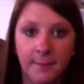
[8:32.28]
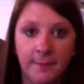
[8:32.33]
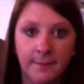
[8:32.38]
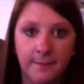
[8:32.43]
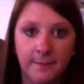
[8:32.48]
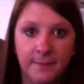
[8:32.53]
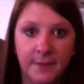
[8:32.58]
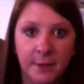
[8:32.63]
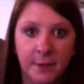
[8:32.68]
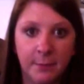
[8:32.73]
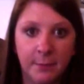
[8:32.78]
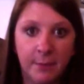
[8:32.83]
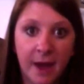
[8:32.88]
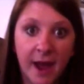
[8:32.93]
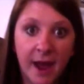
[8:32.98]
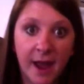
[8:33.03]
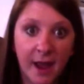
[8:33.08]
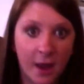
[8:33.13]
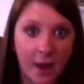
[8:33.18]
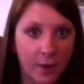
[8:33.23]
the
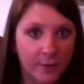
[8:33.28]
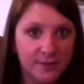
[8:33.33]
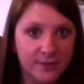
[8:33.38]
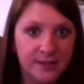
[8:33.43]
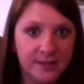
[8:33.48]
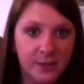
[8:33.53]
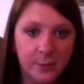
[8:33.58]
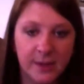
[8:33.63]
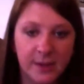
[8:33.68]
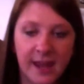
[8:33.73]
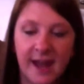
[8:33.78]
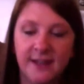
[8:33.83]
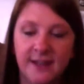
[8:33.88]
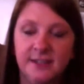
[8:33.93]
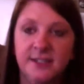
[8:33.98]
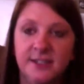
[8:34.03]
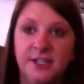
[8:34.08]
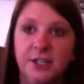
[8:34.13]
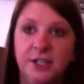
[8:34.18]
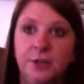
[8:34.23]
bios that we had to
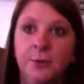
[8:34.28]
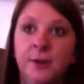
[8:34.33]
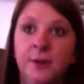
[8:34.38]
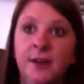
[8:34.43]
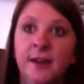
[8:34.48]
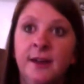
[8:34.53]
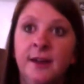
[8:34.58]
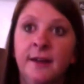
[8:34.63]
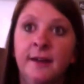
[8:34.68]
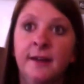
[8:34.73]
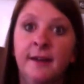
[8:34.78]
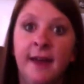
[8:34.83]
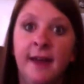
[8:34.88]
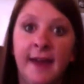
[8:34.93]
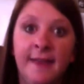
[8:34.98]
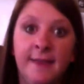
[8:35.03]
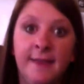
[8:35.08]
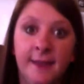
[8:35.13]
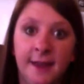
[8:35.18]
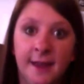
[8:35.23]
do.
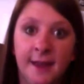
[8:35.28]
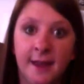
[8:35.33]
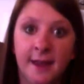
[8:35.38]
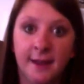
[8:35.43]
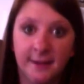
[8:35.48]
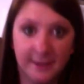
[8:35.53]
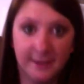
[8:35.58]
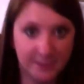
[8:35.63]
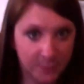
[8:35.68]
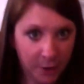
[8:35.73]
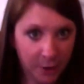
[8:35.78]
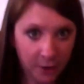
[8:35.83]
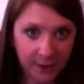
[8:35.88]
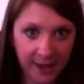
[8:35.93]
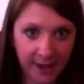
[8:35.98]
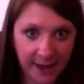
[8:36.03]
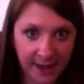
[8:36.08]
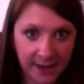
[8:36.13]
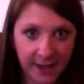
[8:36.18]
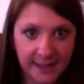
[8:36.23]
And then, because we already
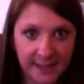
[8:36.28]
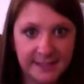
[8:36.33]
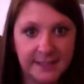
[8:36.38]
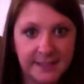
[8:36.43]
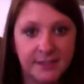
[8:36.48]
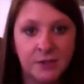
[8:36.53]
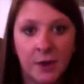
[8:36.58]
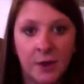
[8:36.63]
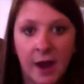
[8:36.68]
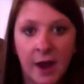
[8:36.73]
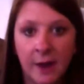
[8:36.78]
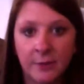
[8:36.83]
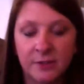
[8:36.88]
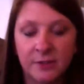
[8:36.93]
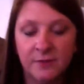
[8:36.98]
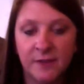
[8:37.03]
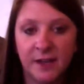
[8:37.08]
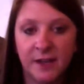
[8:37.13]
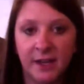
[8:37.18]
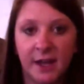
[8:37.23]
had Hudson, so I was
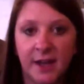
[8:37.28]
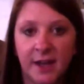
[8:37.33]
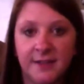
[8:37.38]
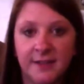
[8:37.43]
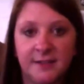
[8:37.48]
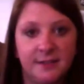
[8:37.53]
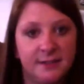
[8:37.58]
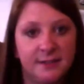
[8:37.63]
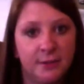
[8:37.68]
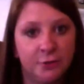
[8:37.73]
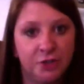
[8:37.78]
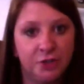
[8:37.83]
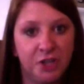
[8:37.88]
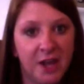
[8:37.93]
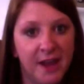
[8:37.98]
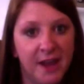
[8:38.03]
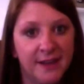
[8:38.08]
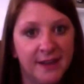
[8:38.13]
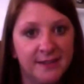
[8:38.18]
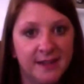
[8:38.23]
feeding Hudson, so
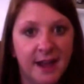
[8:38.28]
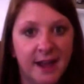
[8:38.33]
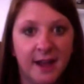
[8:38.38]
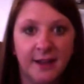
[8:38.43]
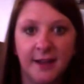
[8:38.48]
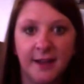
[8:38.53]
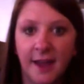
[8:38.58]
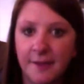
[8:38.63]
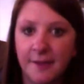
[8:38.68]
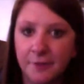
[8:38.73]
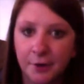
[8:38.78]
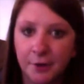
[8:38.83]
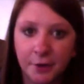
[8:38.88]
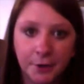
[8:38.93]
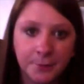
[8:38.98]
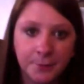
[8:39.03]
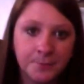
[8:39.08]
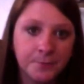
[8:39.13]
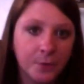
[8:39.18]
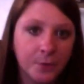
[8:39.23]
Chase kind of gave
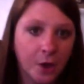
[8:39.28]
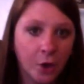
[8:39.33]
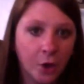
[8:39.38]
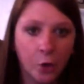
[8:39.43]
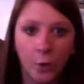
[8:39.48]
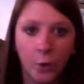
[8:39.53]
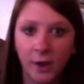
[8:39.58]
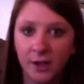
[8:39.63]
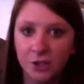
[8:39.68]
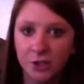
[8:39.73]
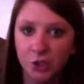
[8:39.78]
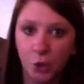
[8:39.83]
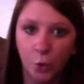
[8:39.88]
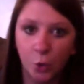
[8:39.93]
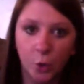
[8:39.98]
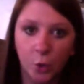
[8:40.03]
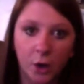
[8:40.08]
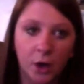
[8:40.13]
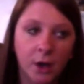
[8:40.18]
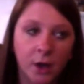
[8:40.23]
her a quick
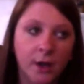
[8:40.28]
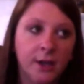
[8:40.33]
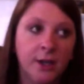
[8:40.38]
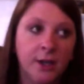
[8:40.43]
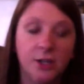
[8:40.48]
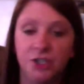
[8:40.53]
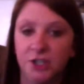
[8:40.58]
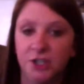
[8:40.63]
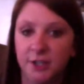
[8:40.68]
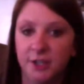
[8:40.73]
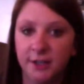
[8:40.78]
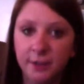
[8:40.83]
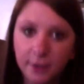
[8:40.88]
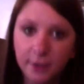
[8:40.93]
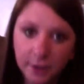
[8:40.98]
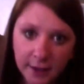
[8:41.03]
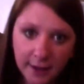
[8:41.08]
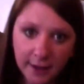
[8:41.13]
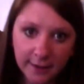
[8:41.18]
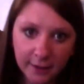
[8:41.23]
tour. She didn't
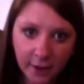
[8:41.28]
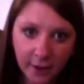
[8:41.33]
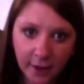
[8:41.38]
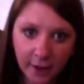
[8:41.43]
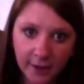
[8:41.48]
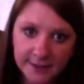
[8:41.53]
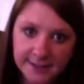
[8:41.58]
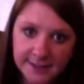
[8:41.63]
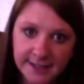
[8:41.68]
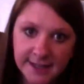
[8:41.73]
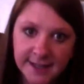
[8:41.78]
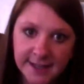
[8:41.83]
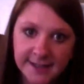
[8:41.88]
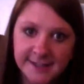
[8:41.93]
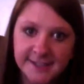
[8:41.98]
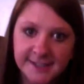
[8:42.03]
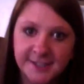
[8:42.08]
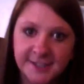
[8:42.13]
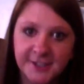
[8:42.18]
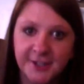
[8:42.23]
look in
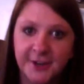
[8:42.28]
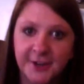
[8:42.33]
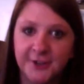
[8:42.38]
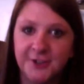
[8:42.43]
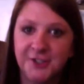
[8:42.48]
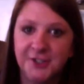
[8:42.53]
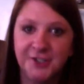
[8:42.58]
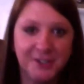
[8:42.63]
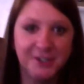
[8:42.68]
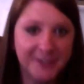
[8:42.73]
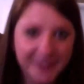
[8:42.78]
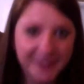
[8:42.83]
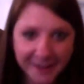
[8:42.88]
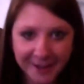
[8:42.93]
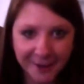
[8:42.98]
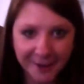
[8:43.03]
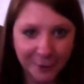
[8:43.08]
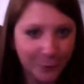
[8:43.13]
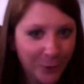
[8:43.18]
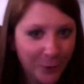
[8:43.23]
closets. She didn't
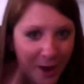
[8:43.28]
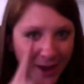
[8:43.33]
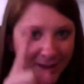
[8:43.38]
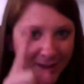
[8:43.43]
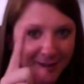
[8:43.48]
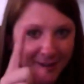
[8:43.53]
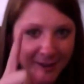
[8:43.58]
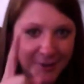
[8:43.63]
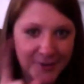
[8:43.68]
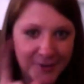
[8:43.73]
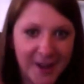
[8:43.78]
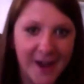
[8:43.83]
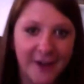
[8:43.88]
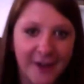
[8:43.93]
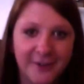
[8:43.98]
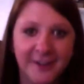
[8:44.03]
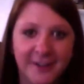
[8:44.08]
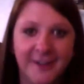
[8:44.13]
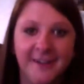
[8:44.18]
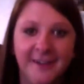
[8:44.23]
get her white glove
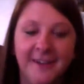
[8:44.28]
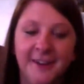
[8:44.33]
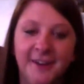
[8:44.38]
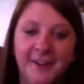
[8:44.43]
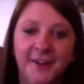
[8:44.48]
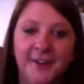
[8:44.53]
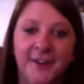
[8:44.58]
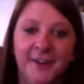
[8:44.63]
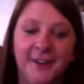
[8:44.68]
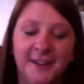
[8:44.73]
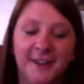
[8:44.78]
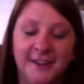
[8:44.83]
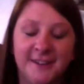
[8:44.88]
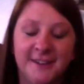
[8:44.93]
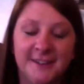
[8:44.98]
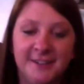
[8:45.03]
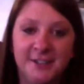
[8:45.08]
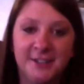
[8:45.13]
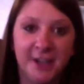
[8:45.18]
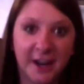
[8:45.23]
out and
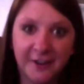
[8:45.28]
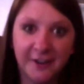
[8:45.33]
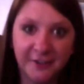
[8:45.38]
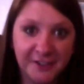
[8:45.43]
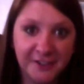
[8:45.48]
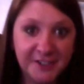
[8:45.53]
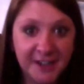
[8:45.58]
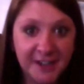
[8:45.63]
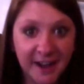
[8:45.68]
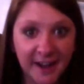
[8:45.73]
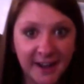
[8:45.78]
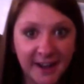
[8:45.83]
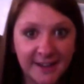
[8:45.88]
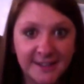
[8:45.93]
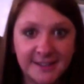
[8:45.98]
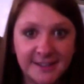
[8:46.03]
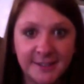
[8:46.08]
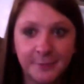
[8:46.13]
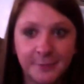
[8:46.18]
check for dust.